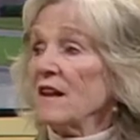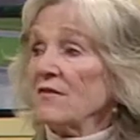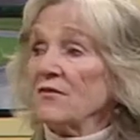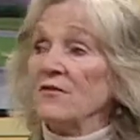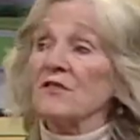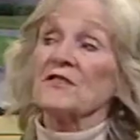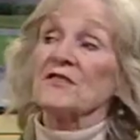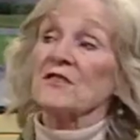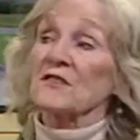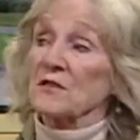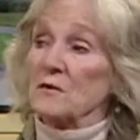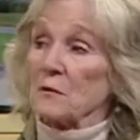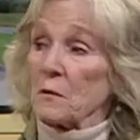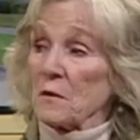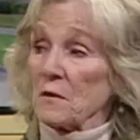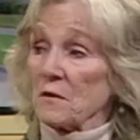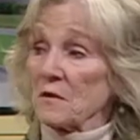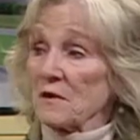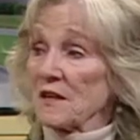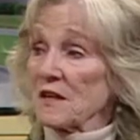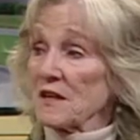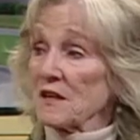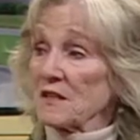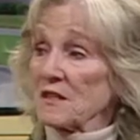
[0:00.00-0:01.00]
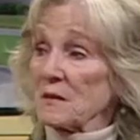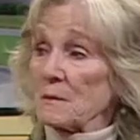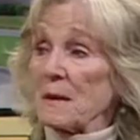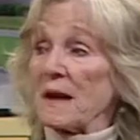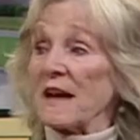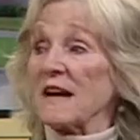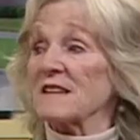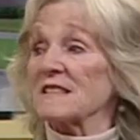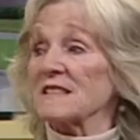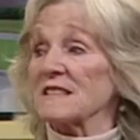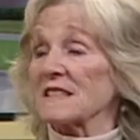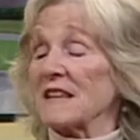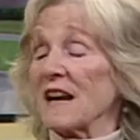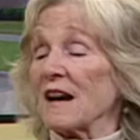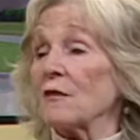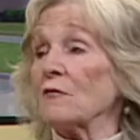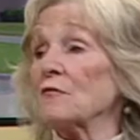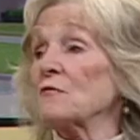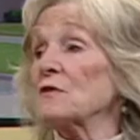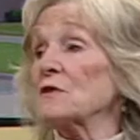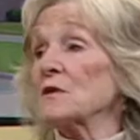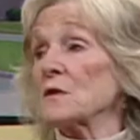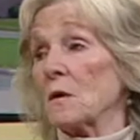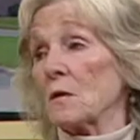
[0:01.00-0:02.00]
the stories passed
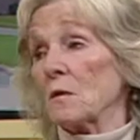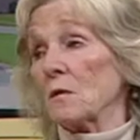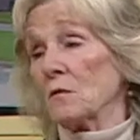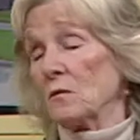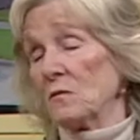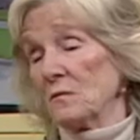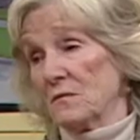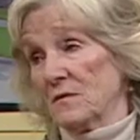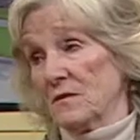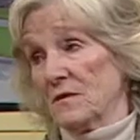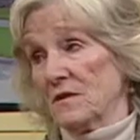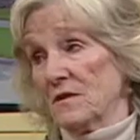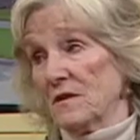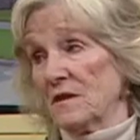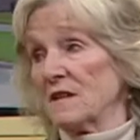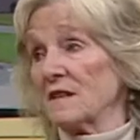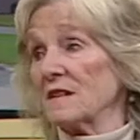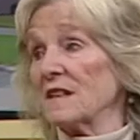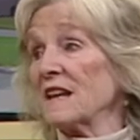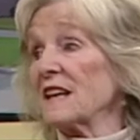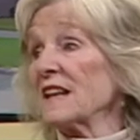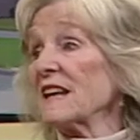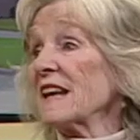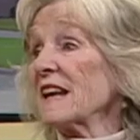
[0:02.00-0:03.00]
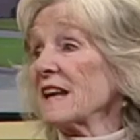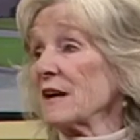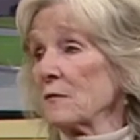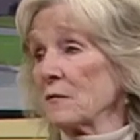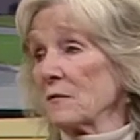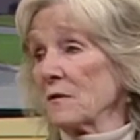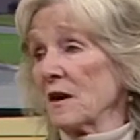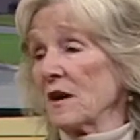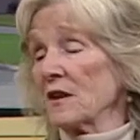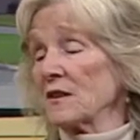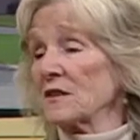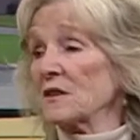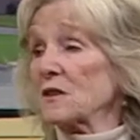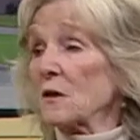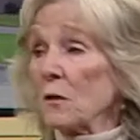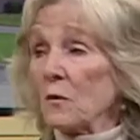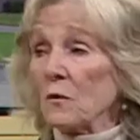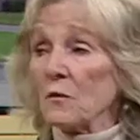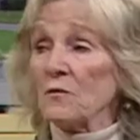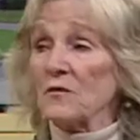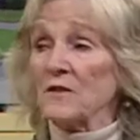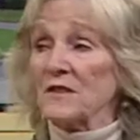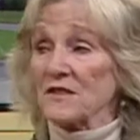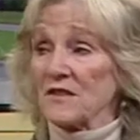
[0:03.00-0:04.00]
down told
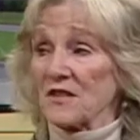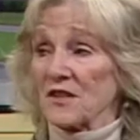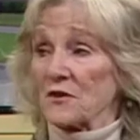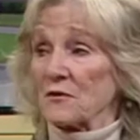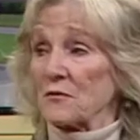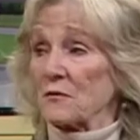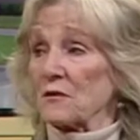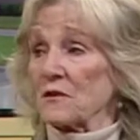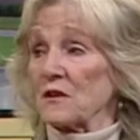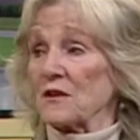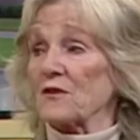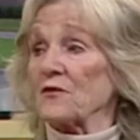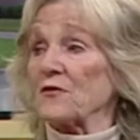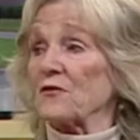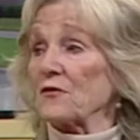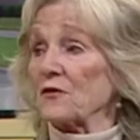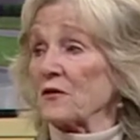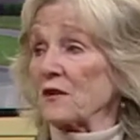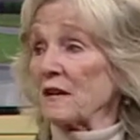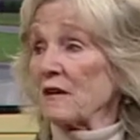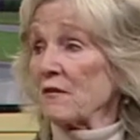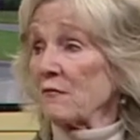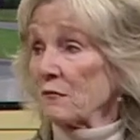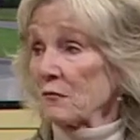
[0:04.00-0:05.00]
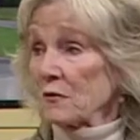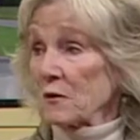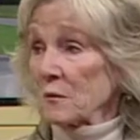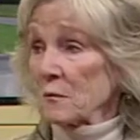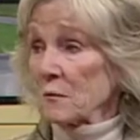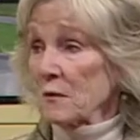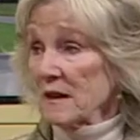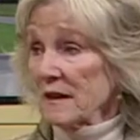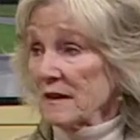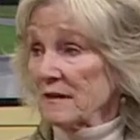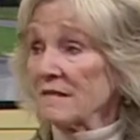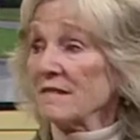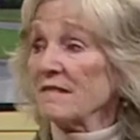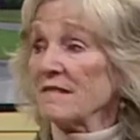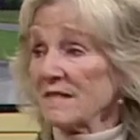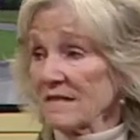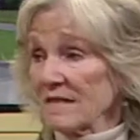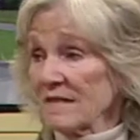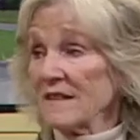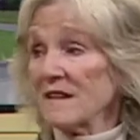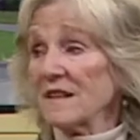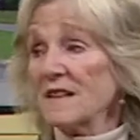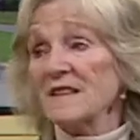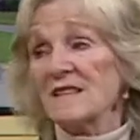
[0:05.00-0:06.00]
the stories for everyone.
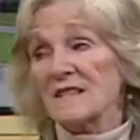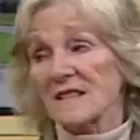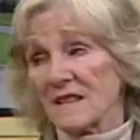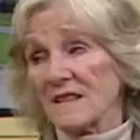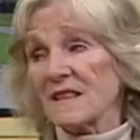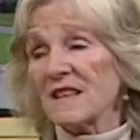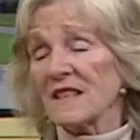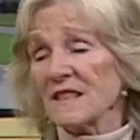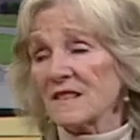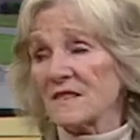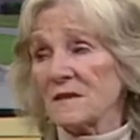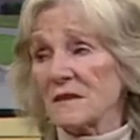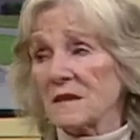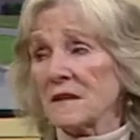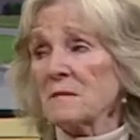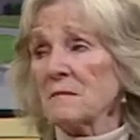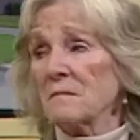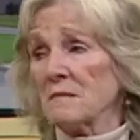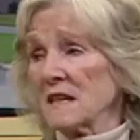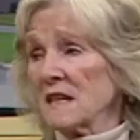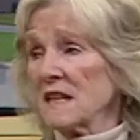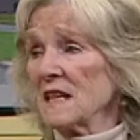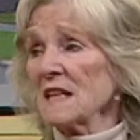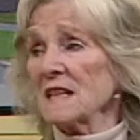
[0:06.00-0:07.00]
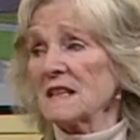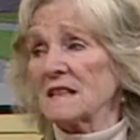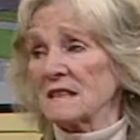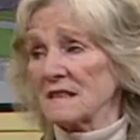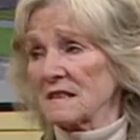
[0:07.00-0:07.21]
So that's what it means.